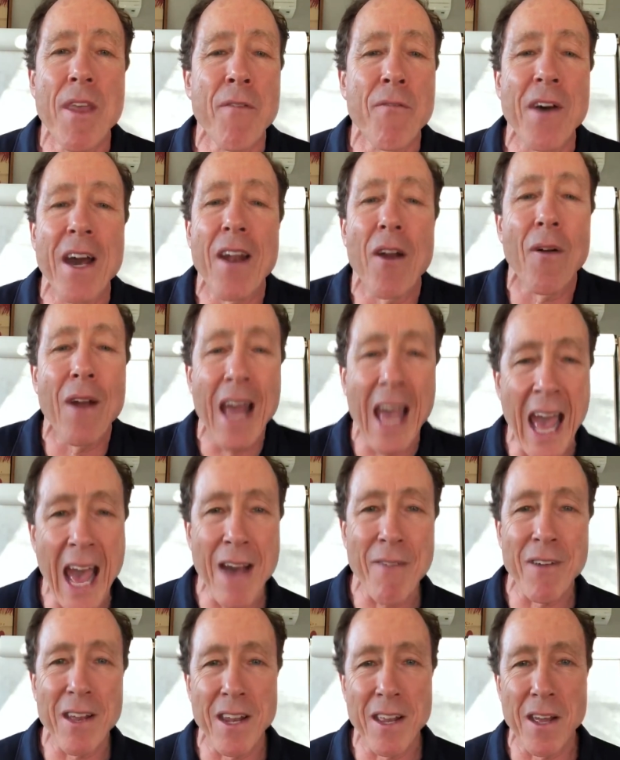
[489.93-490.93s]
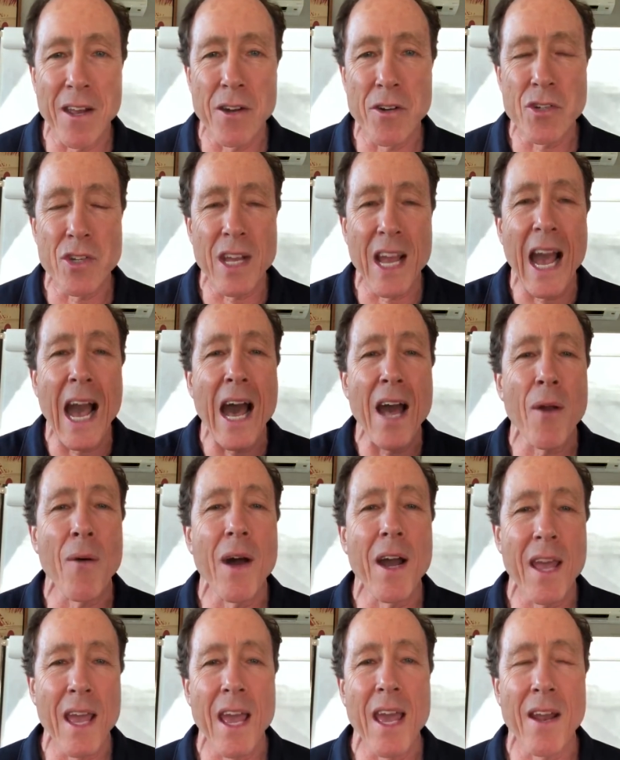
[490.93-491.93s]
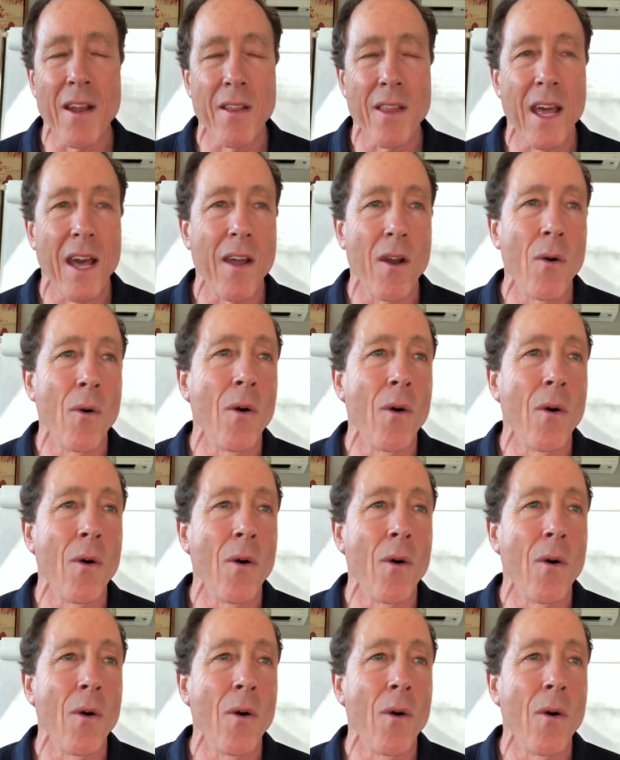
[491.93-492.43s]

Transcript: if I don't have any energy. How do I handle that?